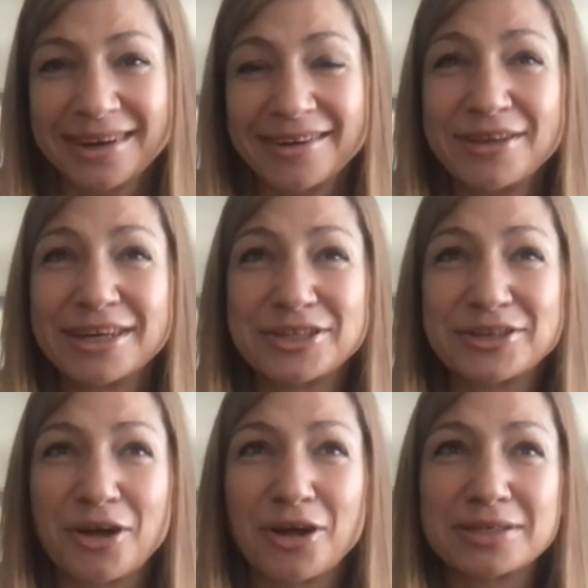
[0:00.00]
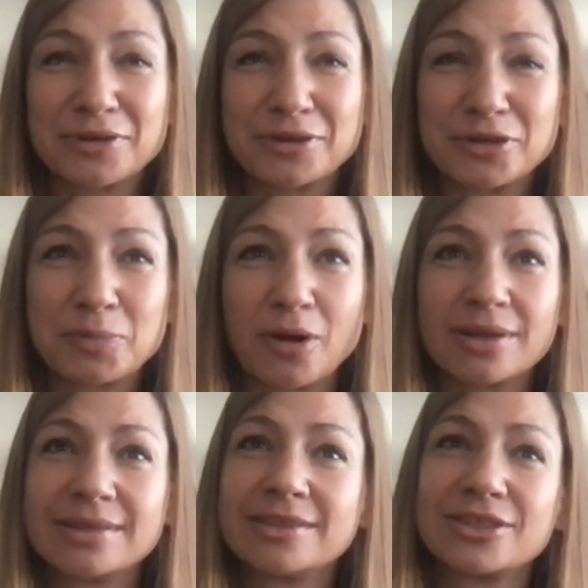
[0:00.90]
So fingers crossed for good
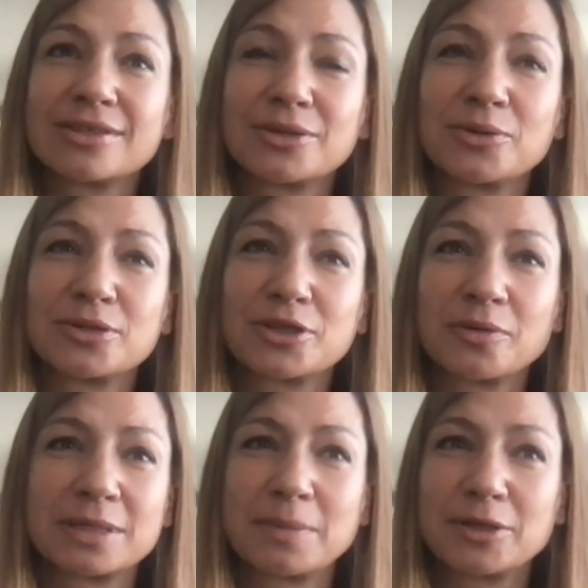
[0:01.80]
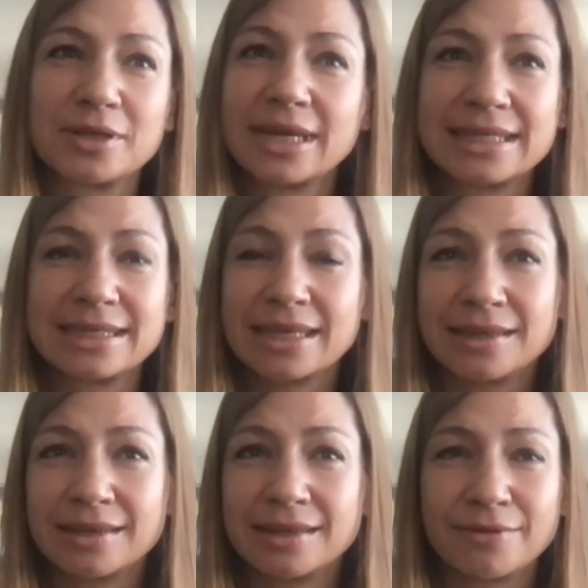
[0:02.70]
politicians. Also, especially let's say
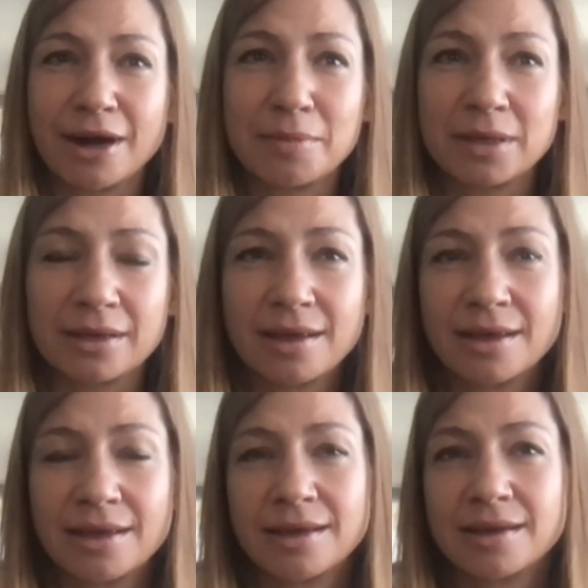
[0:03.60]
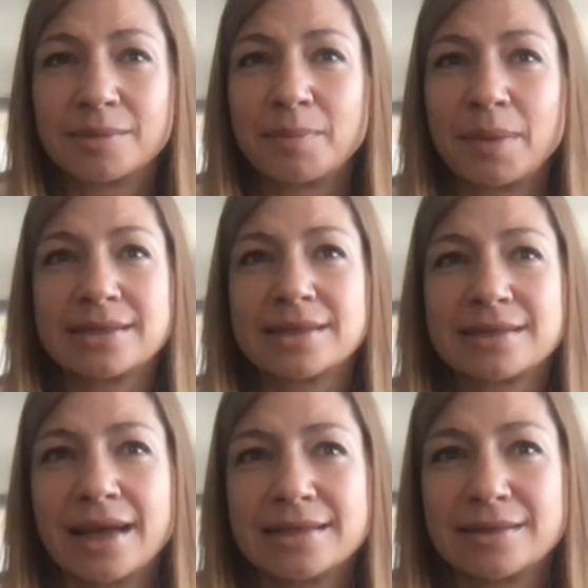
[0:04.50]
in farming, the
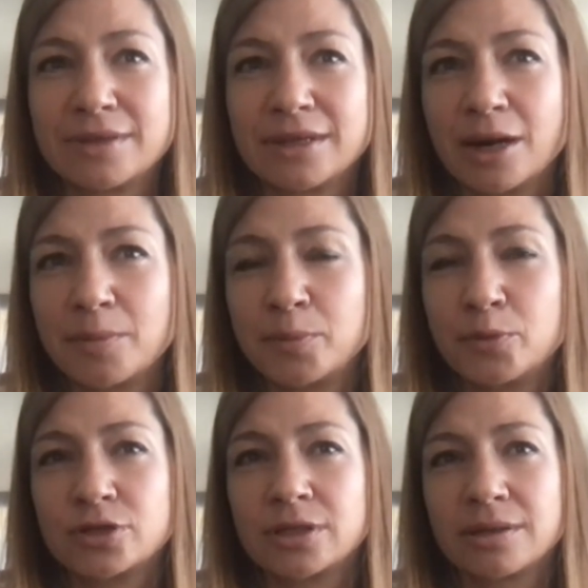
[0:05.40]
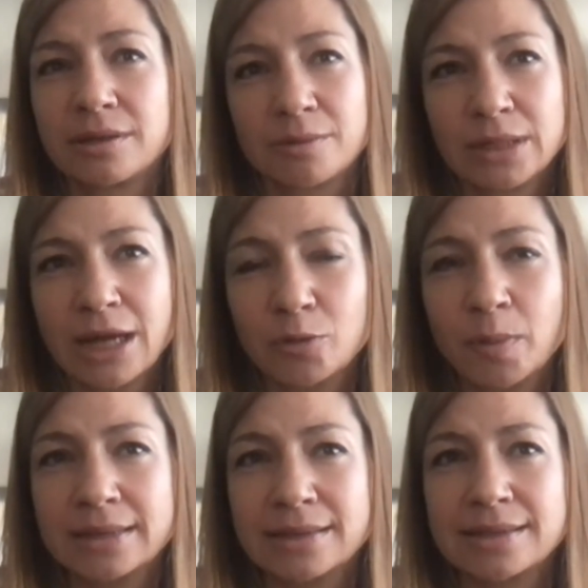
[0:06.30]
pesticides. If they are pushed without
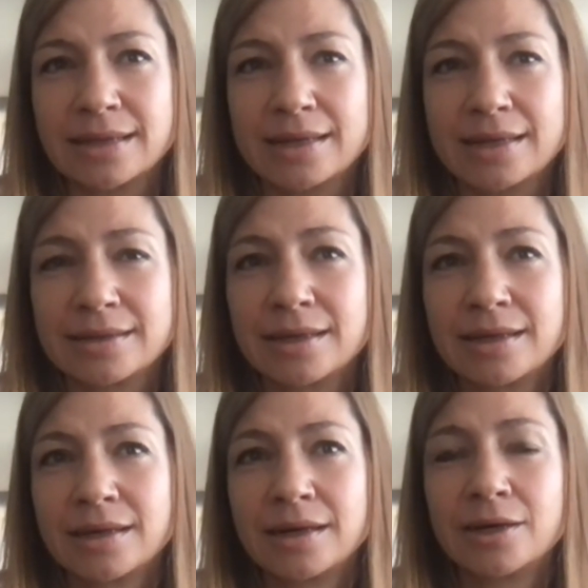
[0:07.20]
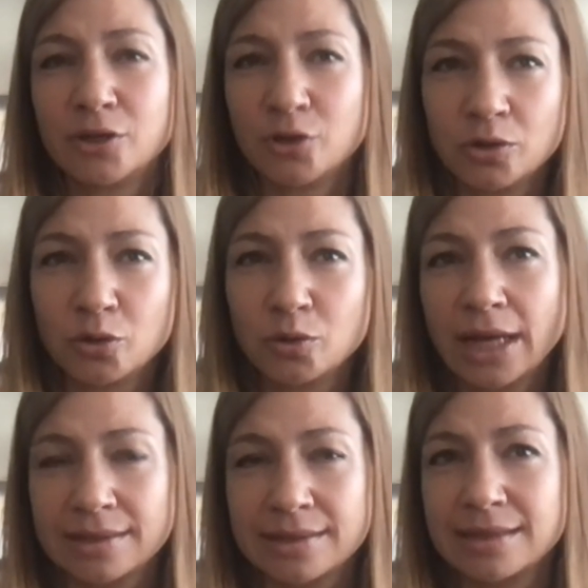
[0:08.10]
pesticides, you
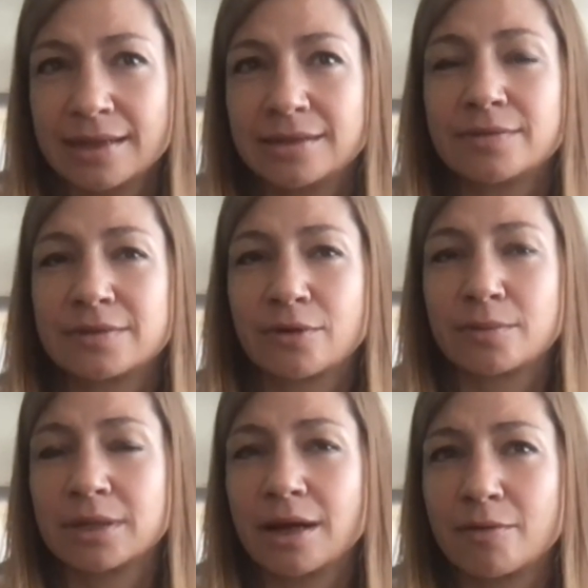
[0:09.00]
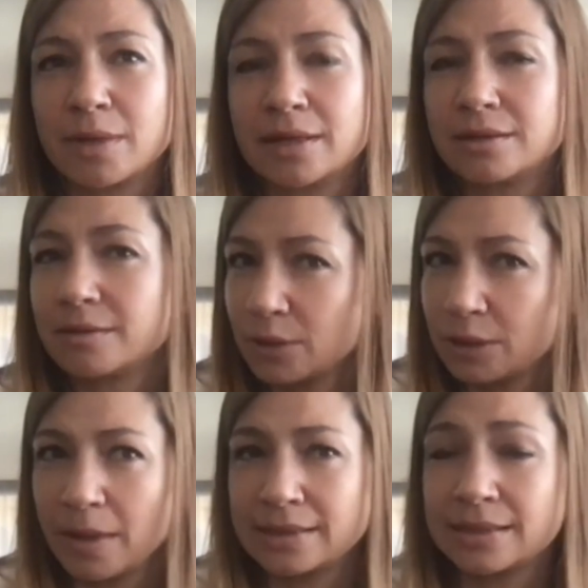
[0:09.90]
get incentives from the government.
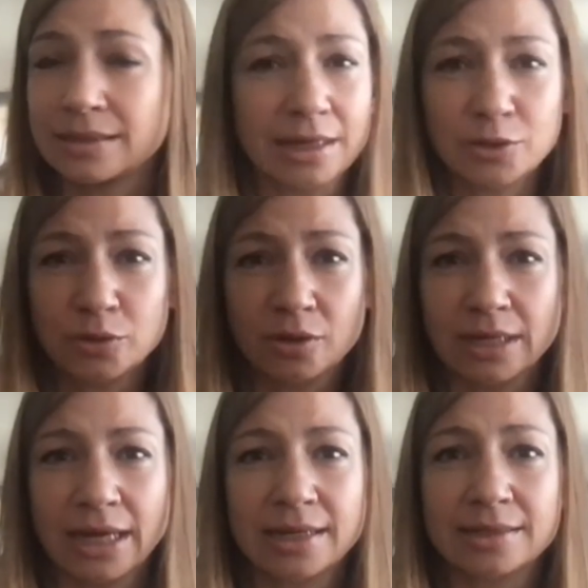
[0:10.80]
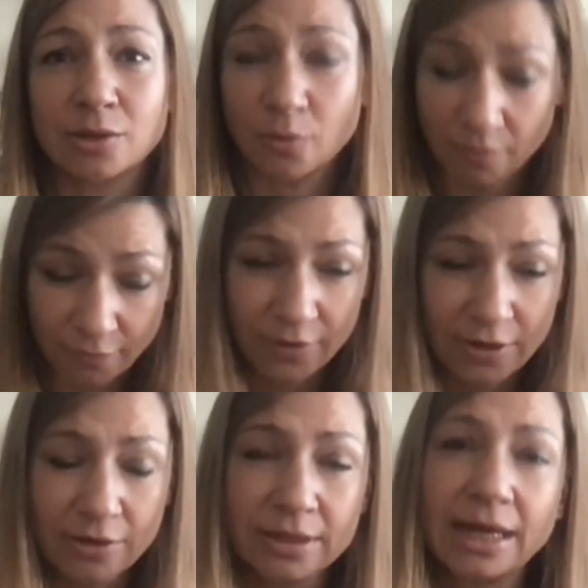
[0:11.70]
With pesticides, you don't get it. So
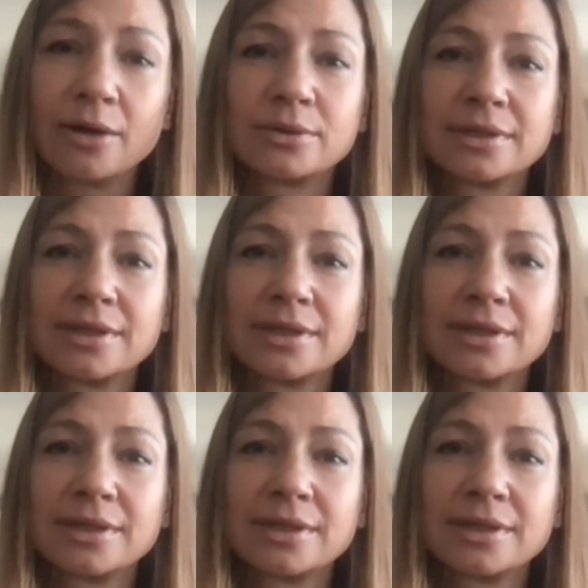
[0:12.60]
figure it out.